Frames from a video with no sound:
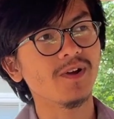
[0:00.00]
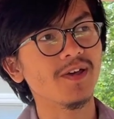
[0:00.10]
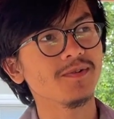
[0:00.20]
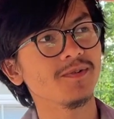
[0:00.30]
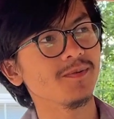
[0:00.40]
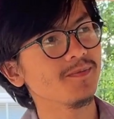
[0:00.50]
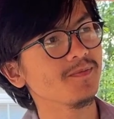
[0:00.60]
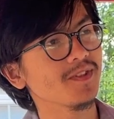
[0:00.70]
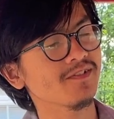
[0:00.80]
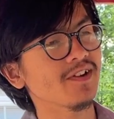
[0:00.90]
rather,
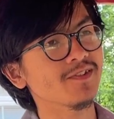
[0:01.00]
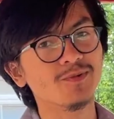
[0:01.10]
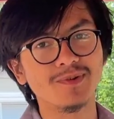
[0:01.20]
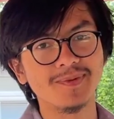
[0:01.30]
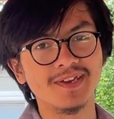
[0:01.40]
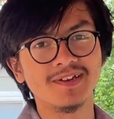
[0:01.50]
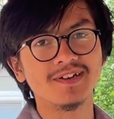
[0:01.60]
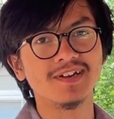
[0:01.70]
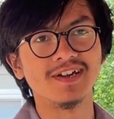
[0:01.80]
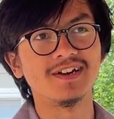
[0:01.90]
the correct term would be
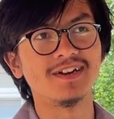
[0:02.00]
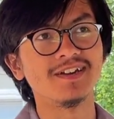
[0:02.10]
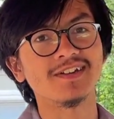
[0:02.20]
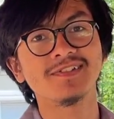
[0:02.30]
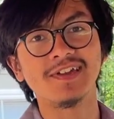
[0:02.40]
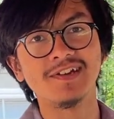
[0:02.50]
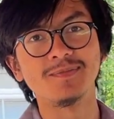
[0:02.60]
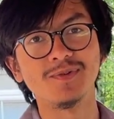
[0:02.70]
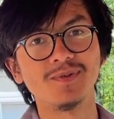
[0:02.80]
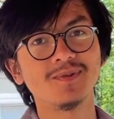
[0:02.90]
an
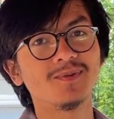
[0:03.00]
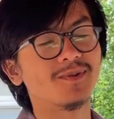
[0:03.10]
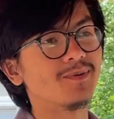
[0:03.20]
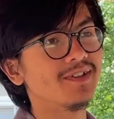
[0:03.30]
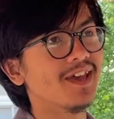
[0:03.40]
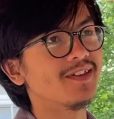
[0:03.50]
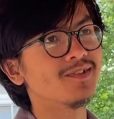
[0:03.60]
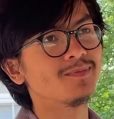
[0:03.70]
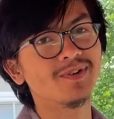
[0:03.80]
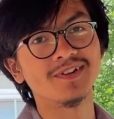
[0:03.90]
extendable, or one that you
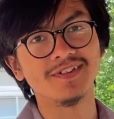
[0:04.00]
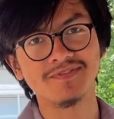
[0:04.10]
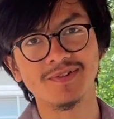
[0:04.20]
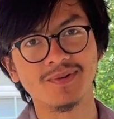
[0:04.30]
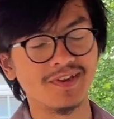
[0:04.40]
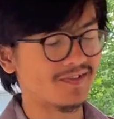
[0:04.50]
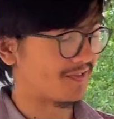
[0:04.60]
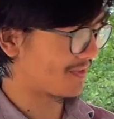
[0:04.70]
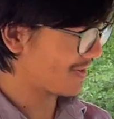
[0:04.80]
can put in a different location.